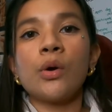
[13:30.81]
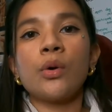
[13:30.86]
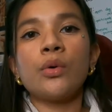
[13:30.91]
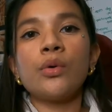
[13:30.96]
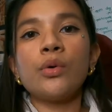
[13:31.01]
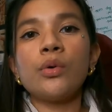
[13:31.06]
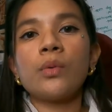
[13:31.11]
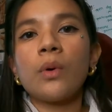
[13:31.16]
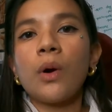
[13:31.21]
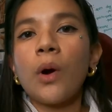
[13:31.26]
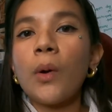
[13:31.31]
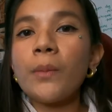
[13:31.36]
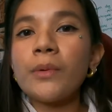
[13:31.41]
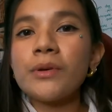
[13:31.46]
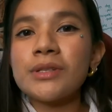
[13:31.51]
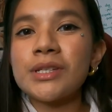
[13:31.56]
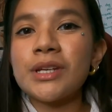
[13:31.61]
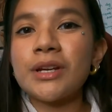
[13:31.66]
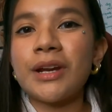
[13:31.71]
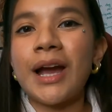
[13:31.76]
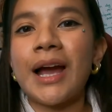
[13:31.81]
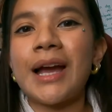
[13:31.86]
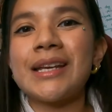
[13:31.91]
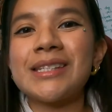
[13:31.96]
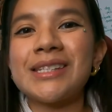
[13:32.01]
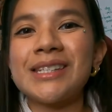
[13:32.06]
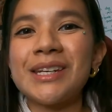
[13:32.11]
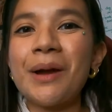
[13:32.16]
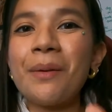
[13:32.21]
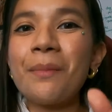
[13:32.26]
Ooh, we're almost there,
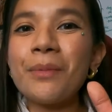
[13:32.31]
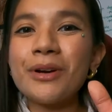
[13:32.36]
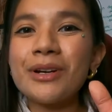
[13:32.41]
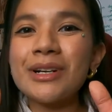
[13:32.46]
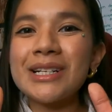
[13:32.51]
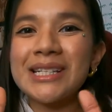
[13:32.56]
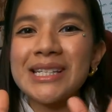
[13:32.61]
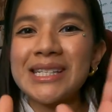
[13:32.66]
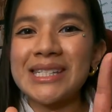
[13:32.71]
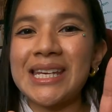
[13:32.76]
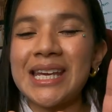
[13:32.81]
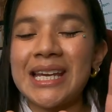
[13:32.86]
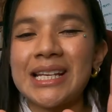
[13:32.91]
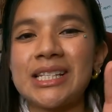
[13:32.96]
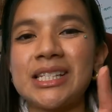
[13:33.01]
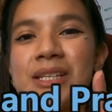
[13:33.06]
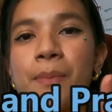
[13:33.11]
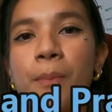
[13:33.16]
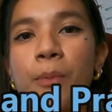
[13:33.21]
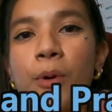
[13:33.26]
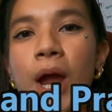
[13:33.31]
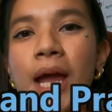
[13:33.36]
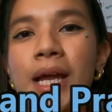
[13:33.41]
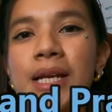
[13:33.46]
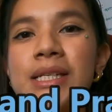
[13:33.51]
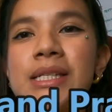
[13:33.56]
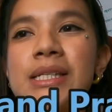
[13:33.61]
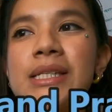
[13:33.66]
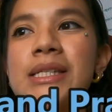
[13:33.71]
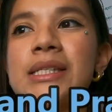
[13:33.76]
guys. Number 6,
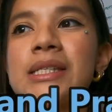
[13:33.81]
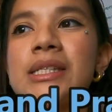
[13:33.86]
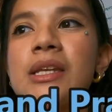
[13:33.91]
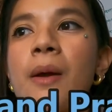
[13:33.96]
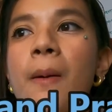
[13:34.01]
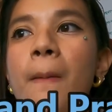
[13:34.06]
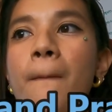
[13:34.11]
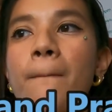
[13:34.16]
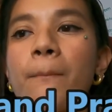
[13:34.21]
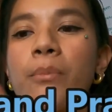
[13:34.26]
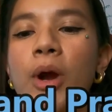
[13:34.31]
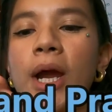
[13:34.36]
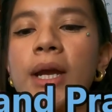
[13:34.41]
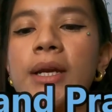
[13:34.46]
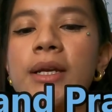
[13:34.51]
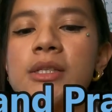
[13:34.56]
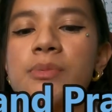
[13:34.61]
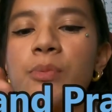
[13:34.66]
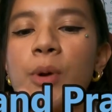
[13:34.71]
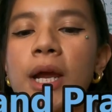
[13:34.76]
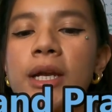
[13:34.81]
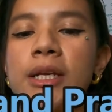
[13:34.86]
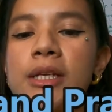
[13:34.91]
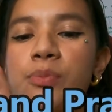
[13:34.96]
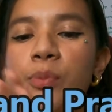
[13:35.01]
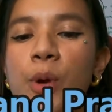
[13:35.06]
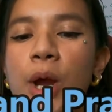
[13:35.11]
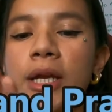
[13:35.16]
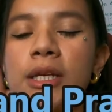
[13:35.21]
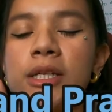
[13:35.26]
practice, practice, practice,
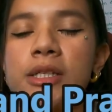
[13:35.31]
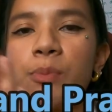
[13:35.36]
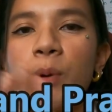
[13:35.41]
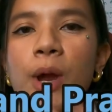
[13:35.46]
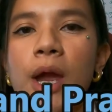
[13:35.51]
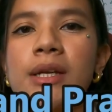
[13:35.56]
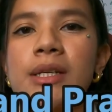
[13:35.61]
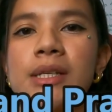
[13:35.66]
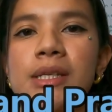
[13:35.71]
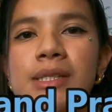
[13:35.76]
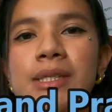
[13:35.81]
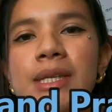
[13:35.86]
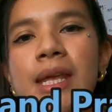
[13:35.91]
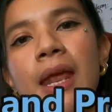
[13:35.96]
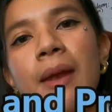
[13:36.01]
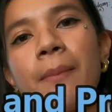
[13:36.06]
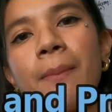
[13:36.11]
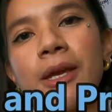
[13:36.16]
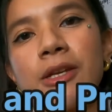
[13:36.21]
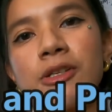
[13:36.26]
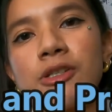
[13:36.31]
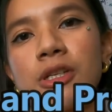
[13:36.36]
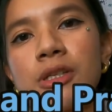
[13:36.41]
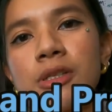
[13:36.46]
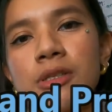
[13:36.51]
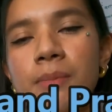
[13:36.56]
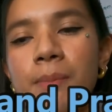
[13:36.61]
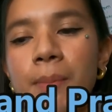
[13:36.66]
practice, practice, and patience.